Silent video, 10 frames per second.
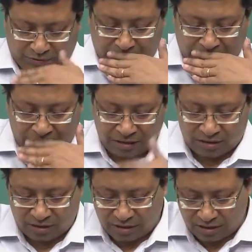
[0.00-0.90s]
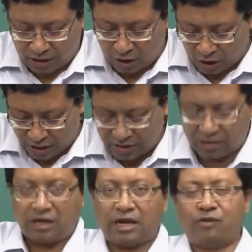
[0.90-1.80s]
considering the
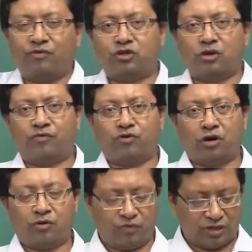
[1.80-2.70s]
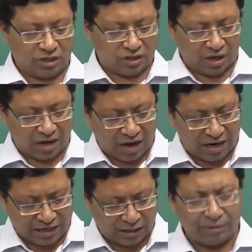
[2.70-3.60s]
horizontal line which you have drawn, which is a
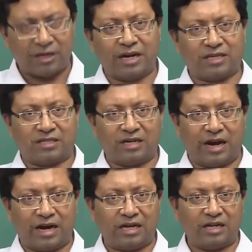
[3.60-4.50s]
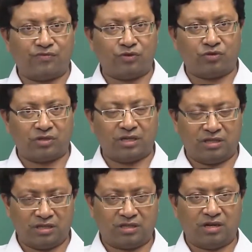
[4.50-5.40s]
little bit less than 90 if you see
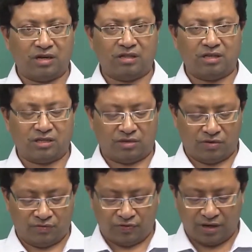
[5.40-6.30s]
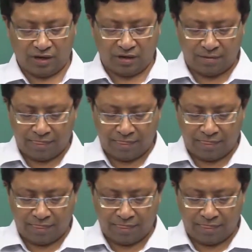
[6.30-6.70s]
this figure.